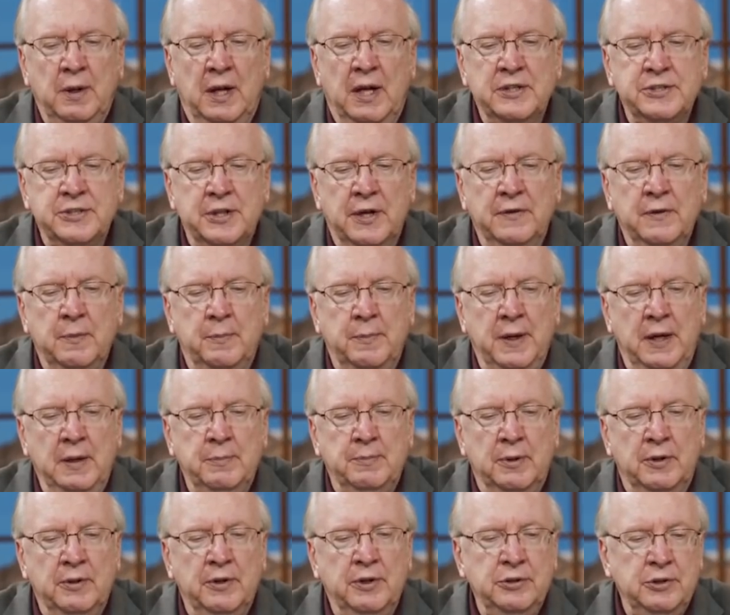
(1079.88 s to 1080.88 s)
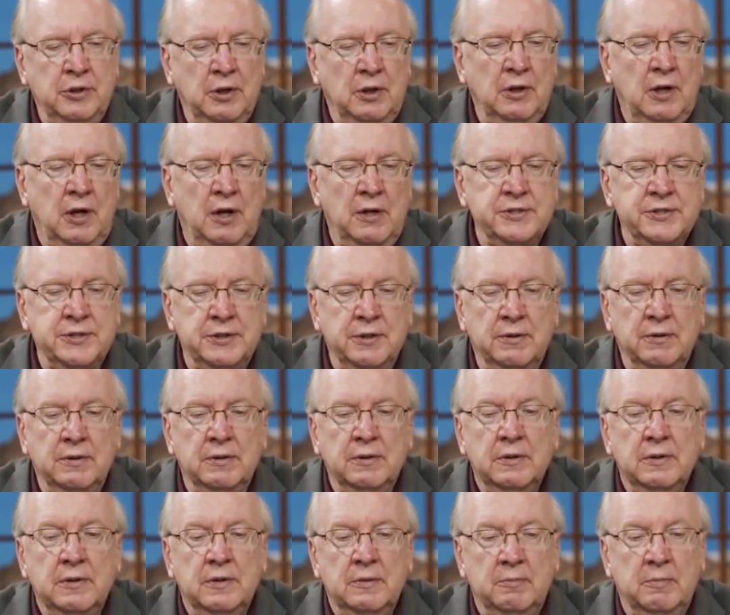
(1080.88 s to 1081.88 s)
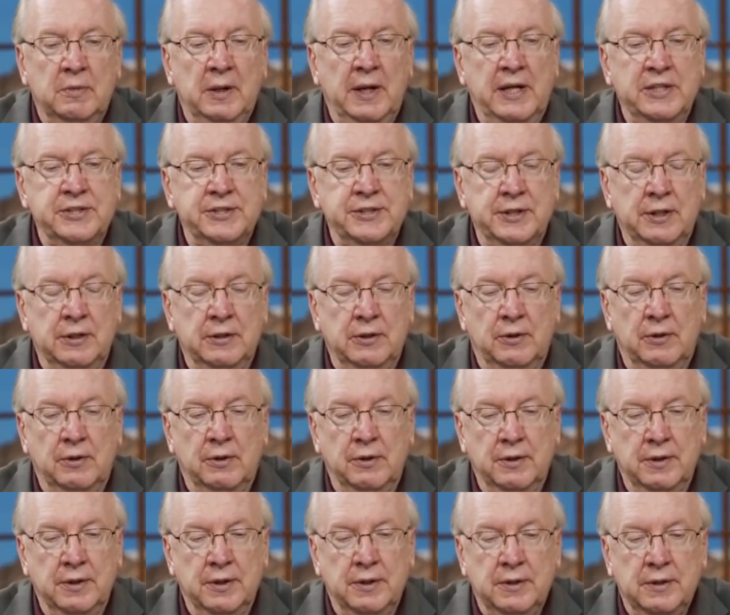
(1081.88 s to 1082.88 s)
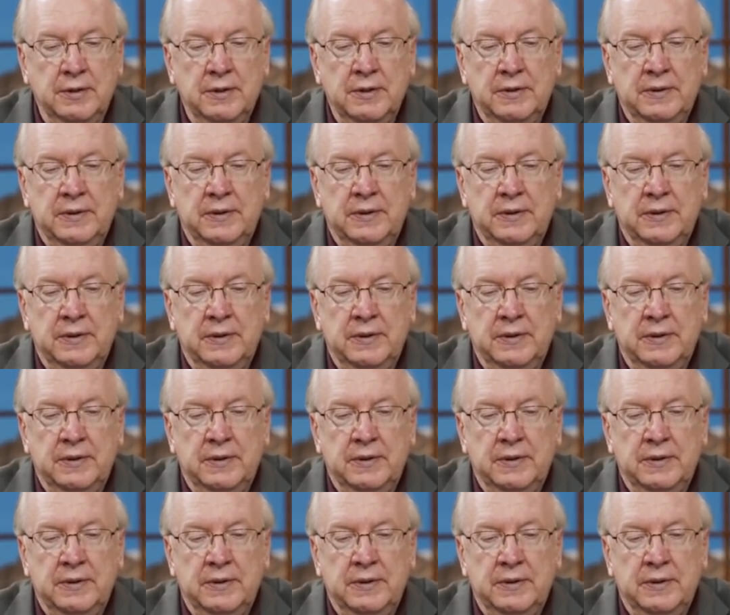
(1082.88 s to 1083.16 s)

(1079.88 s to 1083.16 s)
bless other people, and you'll also bless the Lord.